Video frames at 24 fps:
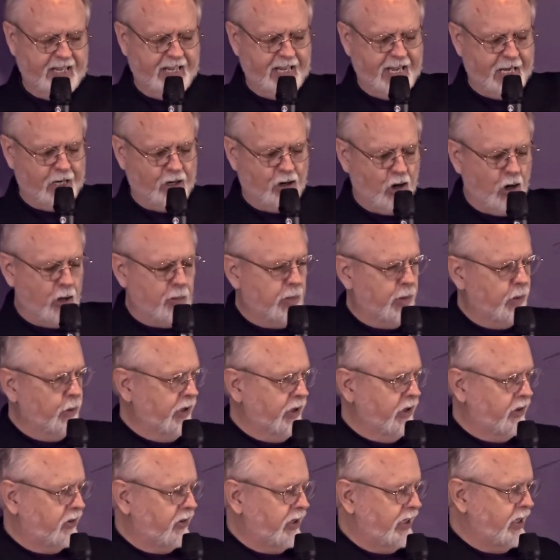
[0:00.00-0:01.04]
and
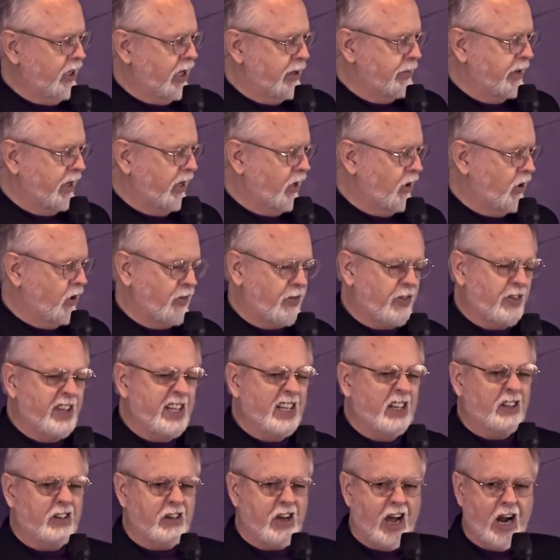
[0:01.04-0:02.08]
harmoniously humming along for the
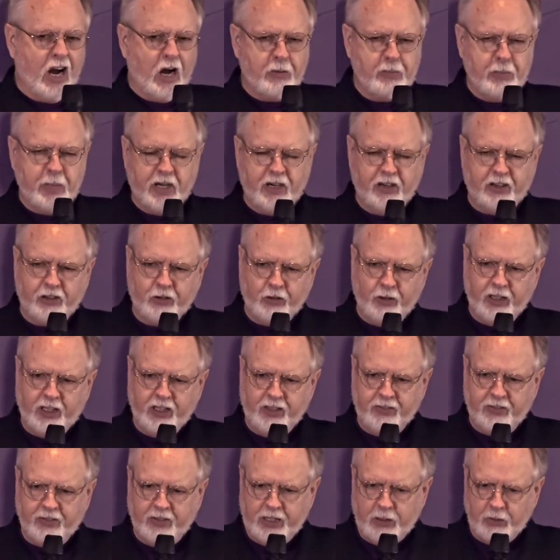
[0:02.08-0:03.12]
entire
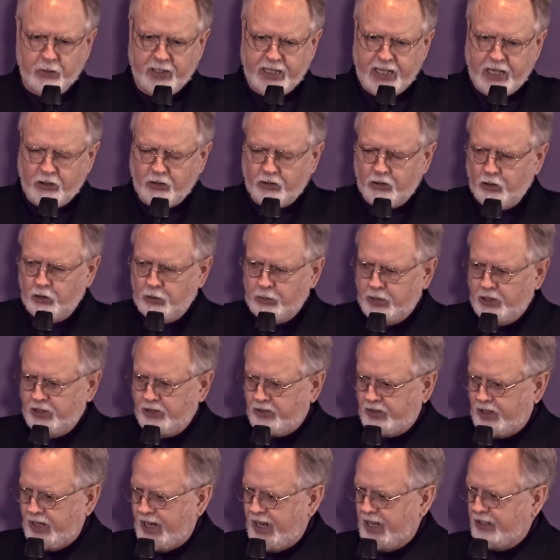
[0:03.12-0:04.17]
Mediterranean fleet without so
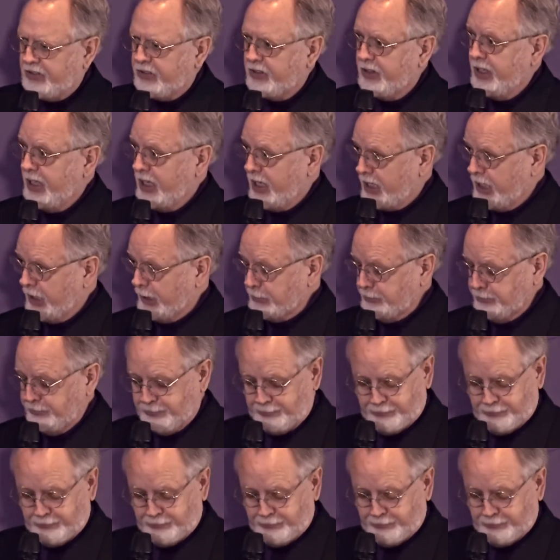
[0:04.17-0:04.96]
much as a hiccup.